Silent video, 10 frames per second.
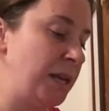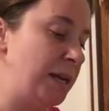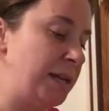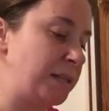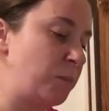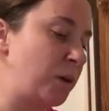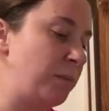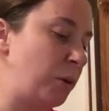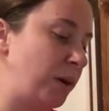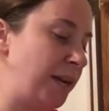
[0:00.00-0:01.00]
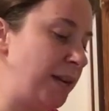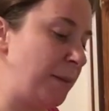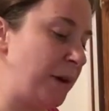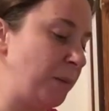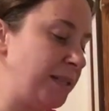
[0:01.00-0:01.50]
it's more important
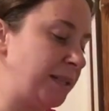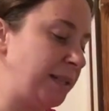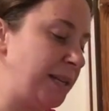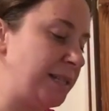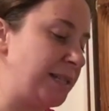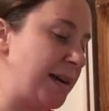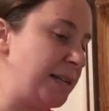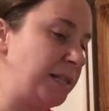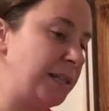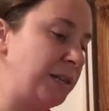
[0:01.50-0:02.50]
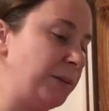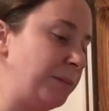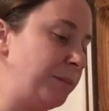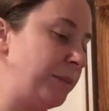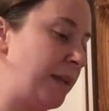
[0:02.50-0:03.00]
about what's on the inside, you know.
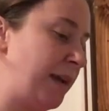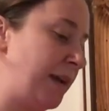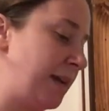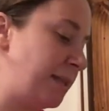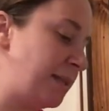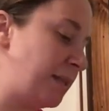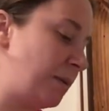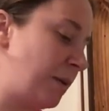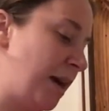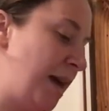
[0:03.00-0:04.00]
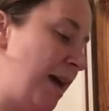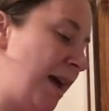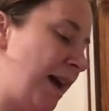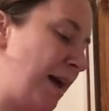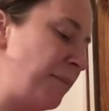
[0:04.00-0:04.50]
And so
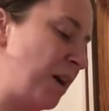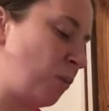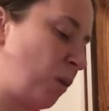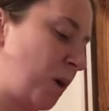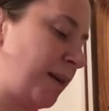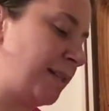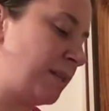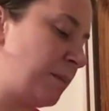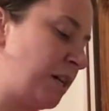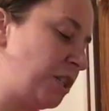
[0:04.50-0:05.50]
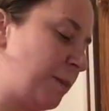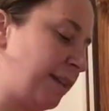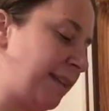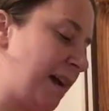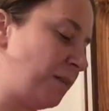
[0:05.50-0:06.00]
I'm not worried so much
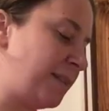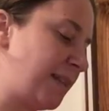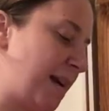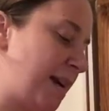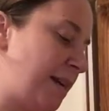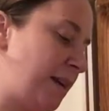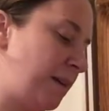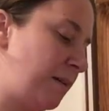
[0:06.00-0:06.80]
about the outside.